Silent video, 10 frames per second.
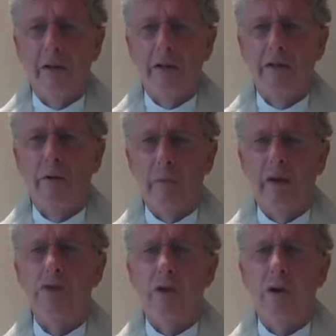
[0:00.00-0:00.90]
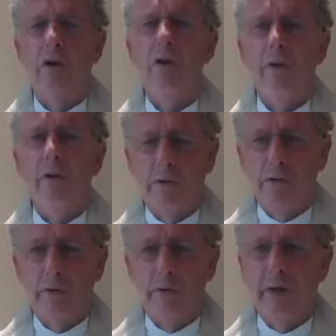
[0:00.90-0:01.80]
to embrace all those
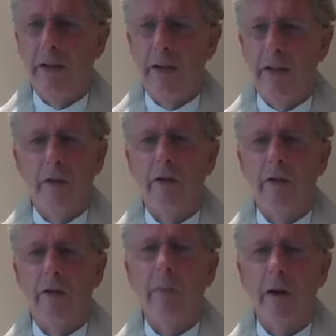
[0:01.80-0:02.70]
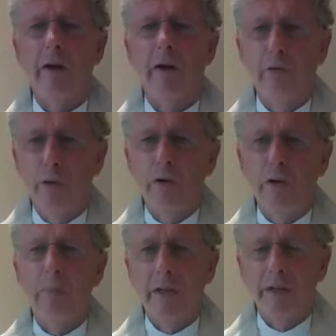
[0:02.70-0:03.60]
who are in need, whether they're part of
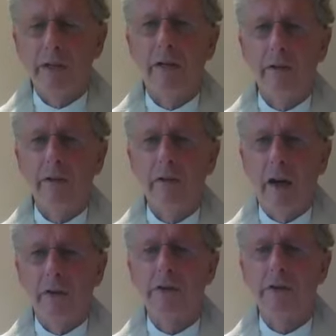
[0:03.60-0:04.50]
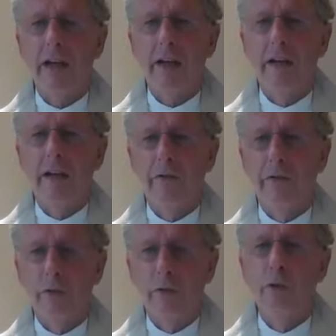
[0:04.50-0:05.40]
your particular understanding of
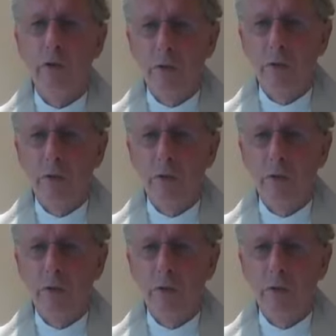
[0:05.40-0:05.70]
who you